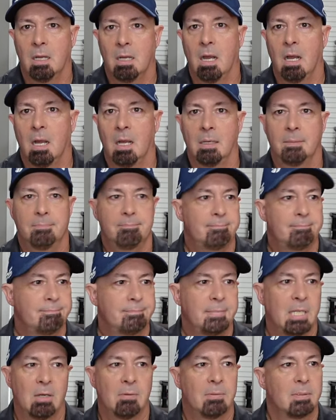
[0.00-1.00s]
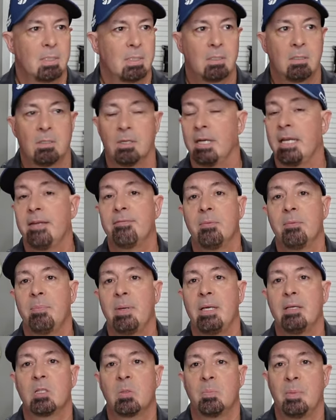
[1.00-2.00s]
you know, could even
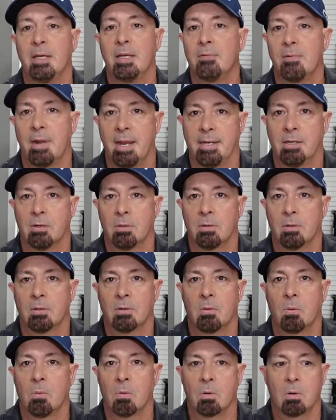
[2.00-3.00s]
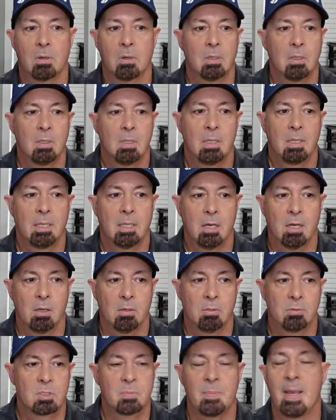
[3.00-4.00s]
be spin rate or you
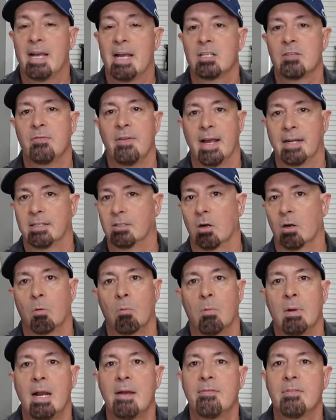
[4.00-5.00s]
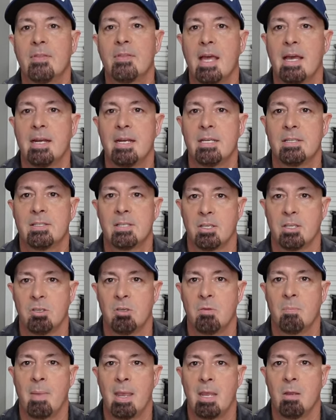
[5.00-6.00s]
know, smash factor or whatever that is that
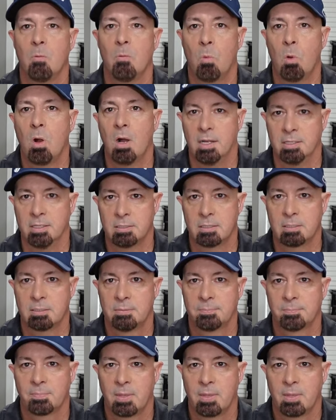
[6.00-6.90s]
you may want.